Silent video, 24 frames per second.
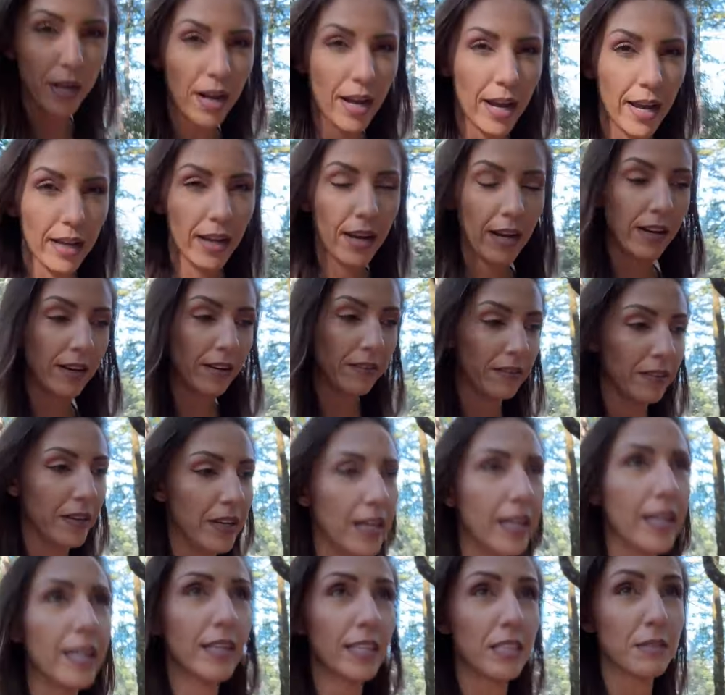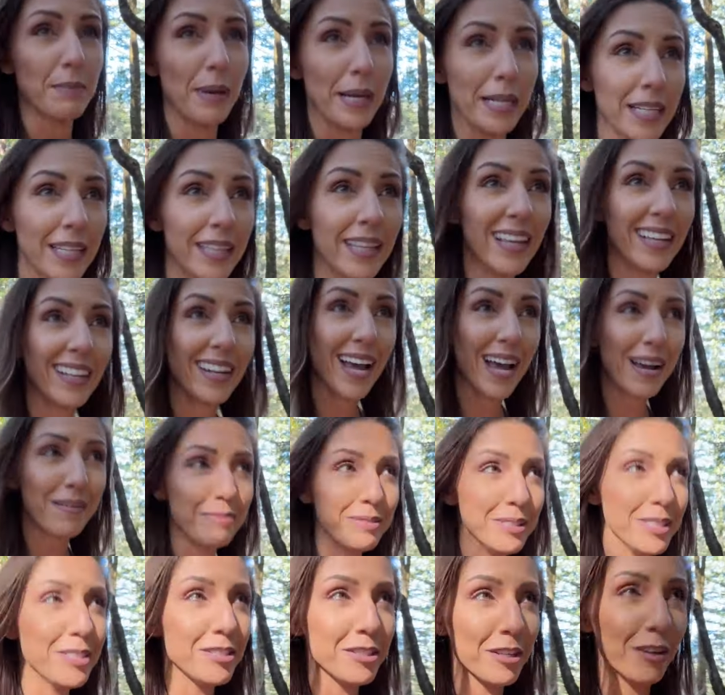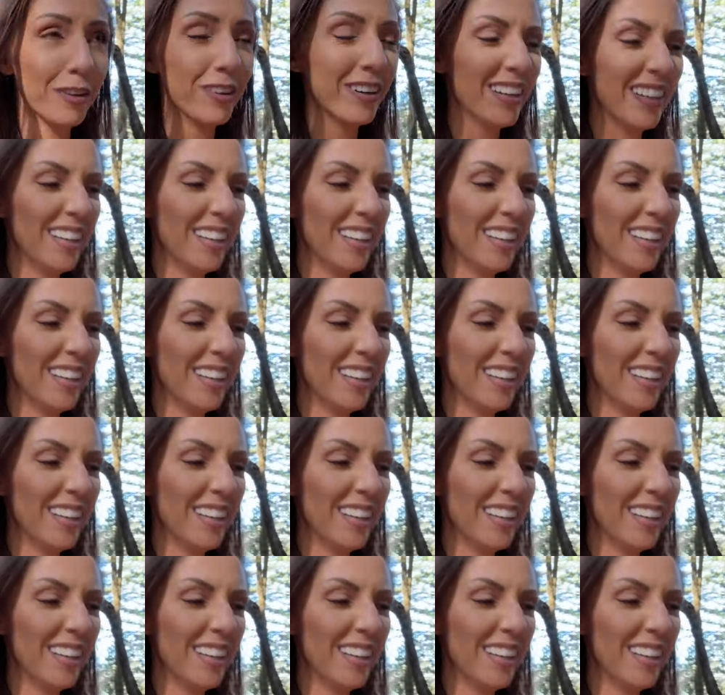I had kind of expected that to happen, so